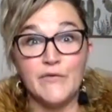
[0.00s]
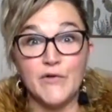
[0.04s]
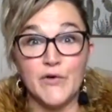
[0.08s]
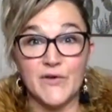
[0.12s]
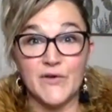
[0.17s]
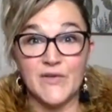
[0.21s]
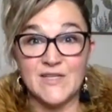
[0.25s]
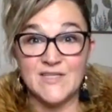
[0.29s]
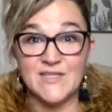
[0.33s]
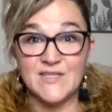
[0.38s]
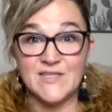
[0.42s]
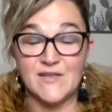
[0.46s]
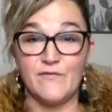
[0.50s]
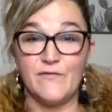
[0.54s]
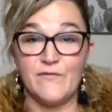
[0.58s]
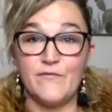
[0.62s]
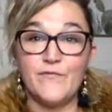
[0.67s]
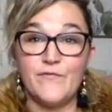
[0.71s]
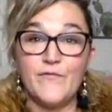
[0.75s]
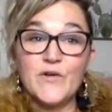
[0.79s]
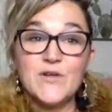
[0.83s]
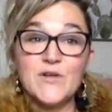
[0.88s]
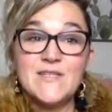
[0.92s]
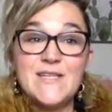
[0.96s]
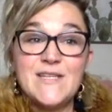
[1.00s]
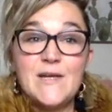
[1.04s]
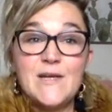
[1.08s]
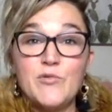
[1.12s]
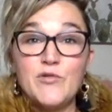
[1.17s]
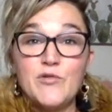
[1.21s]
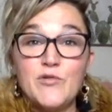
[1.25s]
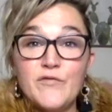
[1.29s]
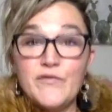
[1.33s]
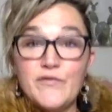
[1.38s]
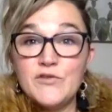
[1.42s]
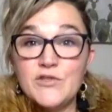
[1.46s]
for the
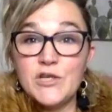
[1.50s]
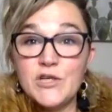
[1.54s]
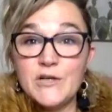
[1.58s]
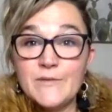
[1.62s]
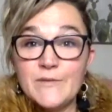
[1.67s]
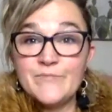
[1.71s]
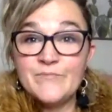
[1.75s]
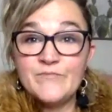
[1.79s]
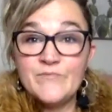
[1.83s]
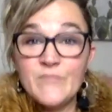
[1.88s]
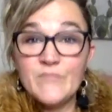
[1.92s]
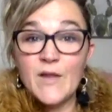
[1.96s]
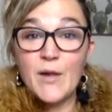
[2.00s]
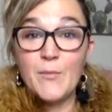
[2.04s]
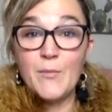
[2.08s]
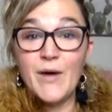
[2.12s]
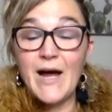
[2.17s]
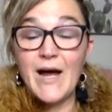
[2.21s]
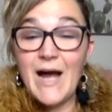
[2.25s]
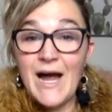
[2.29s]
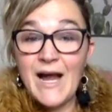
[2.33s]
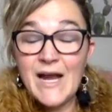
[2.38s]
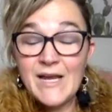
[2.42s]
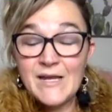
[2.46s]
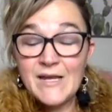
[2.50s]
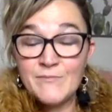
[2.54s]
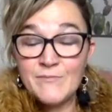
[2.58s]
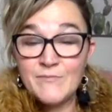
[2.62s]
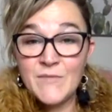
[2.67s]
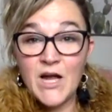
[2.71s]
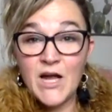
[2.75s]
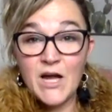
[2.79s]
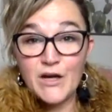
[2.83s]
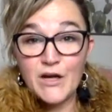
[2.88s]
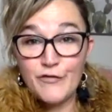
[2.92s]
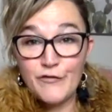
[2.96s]
foreseeable future. But I
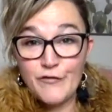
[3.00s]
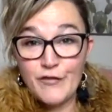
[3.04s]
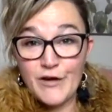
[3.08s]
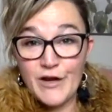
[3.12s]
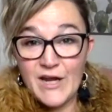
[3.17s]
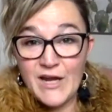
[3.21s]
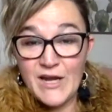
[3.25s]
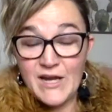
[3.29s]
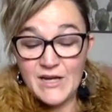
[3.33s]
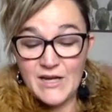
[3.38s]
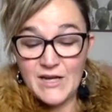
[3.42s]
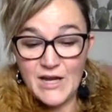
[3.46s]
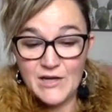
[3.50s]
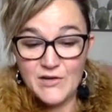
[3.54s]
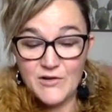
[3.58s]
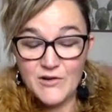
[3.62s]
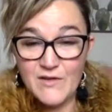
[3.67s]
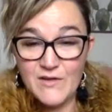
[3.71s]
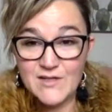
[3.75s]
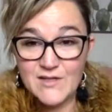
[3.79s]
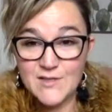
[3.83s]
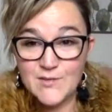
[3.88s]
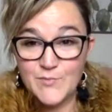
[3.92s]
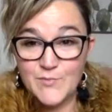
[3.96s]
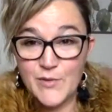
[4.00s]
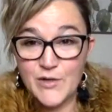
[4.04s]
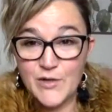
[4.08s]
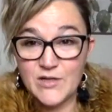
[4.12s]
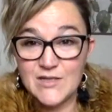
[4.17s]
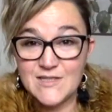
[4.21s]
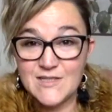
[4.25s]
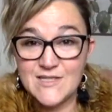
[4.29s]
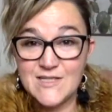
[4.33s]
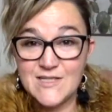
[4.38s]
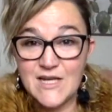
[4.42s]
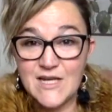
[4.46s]
am not afraid. I know that
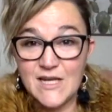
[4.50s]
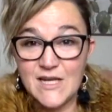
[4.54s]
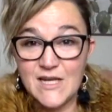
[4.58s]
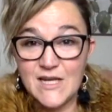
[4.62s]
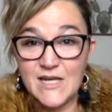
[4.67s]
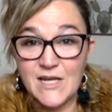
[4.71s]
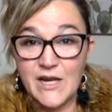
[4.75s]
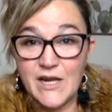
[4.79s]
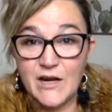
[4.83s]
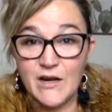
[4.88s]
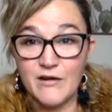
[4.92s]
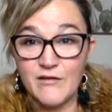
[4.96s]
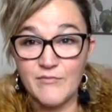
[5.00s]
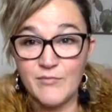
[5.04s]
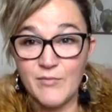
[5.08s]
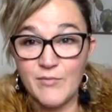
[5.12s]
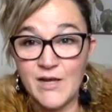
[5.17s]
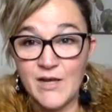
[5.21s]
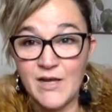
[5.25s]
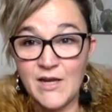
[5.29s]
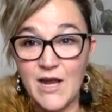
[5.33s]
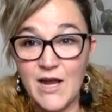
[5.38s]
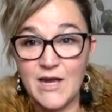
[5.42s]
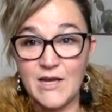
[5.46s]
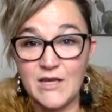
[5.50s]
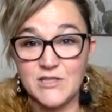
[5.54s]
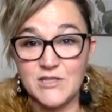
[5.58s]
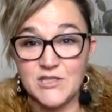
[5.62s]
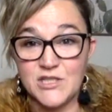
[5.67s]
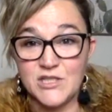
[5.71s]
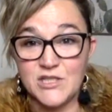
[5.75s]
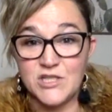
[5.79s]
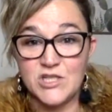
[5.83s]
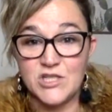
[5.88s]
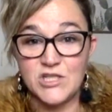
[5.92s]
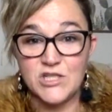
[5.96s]
Spirit is taking care of me, and it
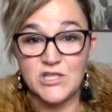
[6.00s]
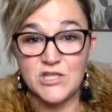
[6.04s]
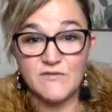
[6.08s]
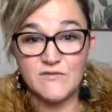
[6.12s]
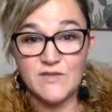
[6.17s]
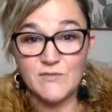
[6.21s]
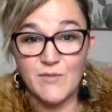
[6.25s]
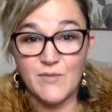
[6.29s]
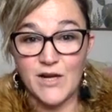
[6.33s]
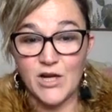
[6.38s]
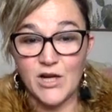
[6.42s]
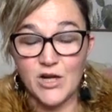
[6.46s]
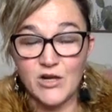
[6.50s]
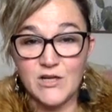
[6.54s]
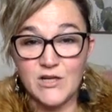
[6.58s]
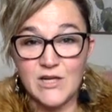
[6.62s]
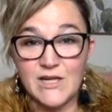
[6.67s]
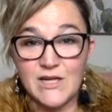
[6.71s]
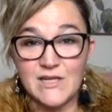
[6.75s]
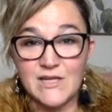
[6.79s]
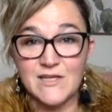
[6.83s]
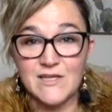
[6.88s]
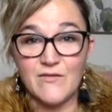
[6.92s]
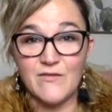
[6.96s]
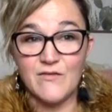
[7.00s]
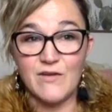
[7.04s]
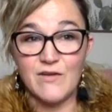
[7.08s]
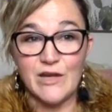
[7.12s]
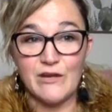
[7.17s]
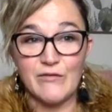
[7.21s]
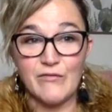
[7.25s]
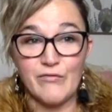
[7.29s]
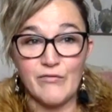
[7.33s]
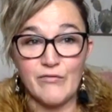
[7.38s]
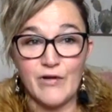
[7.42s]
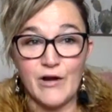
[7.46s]
just shifted my
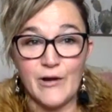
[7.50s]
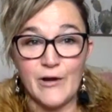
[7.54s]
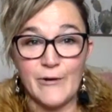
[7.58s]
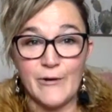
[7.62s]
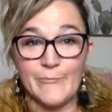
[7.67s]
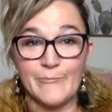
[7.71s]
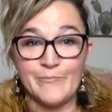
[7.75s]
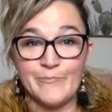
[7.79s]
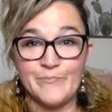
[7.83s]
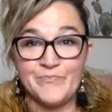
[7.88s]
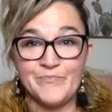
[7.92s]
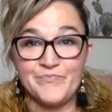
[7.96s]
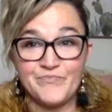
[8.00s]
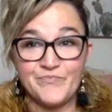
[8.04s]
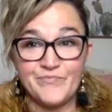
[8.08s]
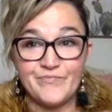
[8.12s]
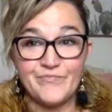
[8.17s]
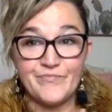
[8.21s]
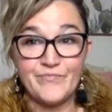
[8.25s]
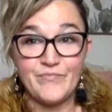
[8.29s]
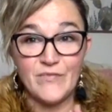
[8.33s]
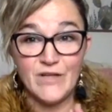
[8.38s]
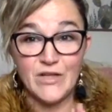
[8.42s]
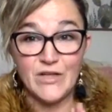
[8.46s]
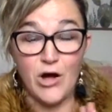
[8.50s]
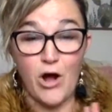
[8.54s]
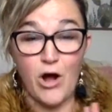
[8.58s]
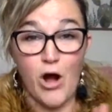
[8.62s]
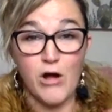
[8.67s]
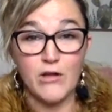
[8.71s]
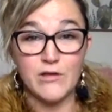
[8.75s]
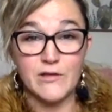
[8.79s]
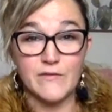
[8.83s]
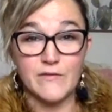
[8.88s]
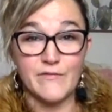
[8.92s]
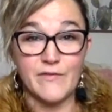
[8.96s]
creativity from
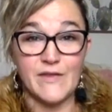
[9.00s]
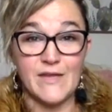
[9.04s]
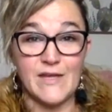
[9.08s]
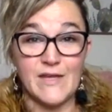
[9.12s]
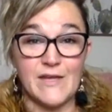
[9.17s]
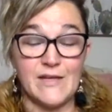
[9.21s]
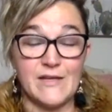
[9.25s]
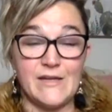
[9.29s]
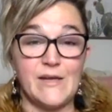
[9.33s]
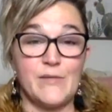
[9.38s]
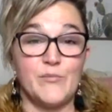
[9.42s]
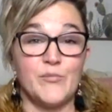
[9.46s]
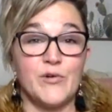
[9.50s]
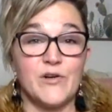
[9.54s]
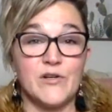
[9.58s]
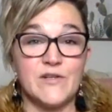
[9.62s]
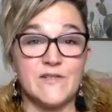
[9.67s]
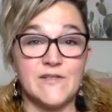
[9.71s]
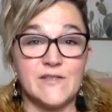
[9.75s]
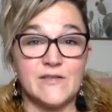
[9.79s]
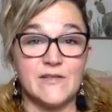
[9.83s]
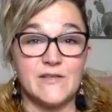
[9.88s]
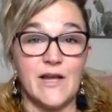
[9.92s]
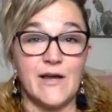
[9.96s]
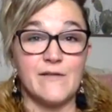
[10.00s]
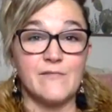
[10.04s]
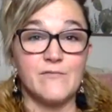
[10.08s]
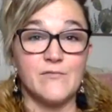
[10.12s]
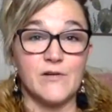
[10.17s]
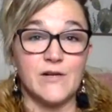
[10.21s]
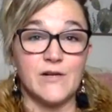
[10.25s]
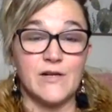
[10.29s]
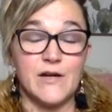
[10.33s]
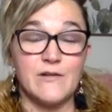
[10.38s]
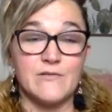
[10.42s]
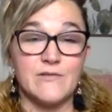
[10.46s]
all of the in-person
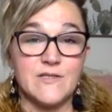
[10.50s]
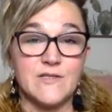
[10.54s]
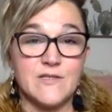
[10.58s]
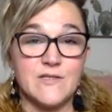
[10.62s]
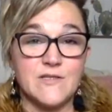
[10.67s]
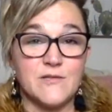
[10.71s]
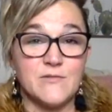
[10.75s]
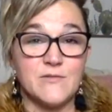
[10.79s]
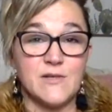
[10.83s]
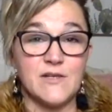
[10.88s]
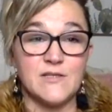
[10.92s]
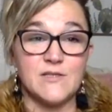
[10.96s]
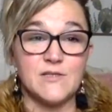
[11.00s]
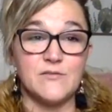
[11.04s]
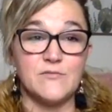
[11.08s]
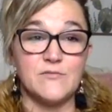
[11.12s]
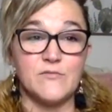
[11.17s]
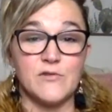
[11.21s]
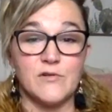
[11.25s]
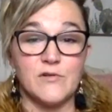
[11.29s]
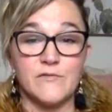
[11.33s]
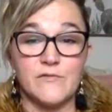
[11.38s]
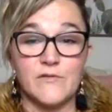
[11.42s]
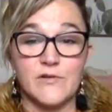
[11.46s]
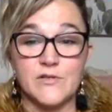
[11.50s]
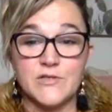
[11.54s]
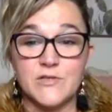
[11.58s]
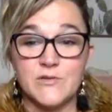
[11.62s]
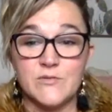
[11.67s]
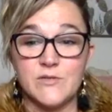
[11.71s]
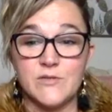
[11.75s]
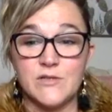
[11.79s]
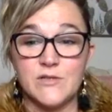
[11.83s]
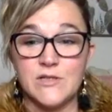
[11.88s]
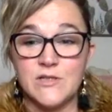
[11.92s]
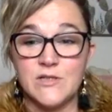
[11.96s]
live work I was doing to more
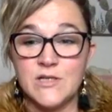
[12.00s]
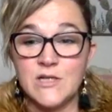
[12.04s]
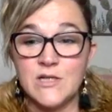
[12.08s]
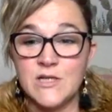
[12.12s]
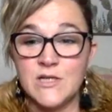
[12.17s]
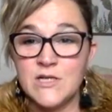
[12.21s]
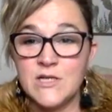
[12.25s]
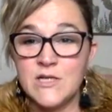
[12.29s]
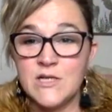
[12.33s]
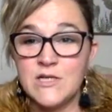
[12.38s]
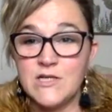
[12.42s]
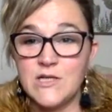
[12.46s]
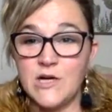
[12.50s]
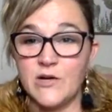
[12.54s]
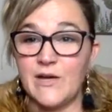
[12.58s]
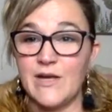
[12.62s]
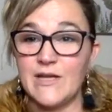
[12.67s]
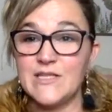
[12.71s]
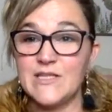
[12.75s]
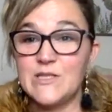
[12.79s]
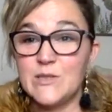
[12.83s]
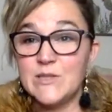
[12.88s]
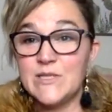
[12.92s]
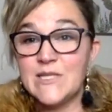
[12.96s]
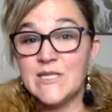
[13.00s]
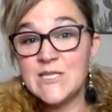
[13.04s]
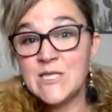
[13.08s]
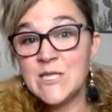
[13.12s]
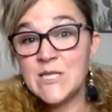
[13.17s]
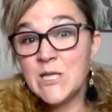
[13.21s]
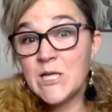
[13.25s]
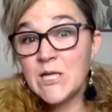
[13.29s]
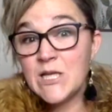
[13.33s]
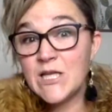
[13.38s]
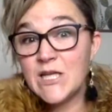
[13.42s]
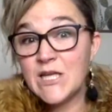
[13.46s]
virtual. Okay, so it
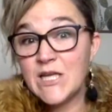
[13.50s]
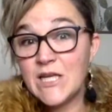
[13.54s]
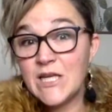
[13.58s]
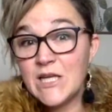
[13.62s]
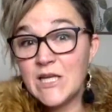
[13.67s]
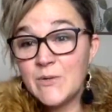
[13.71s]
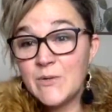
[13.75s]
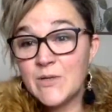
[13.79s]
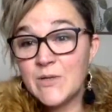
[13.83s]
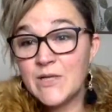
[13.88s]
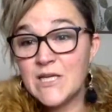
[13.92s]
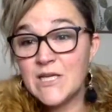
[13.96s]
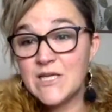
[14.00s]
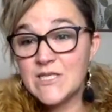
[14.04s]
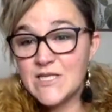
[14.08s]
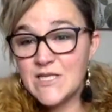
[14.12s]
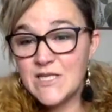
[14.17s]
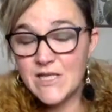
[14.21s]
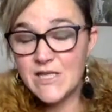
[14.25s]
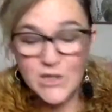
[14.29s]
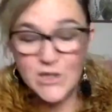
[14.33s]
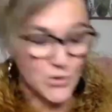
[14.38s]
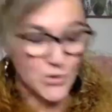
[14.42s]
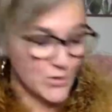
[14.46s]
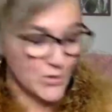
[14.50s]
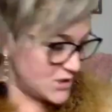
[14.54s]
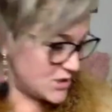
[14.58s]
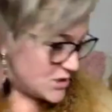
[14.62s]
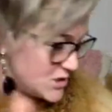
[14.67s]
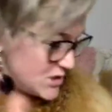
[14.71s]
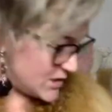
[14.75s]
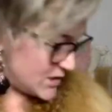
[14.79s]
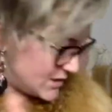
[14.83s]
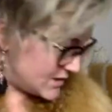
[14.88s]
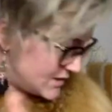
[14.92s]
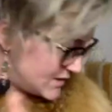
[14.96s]
doesn't look like anyone has any
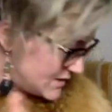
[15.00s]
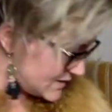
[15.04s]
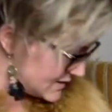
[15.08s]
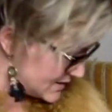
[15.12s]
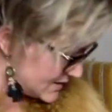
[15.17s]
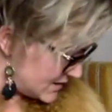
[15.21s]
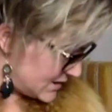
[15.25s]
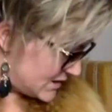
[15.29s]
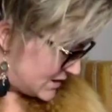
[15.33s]
questions.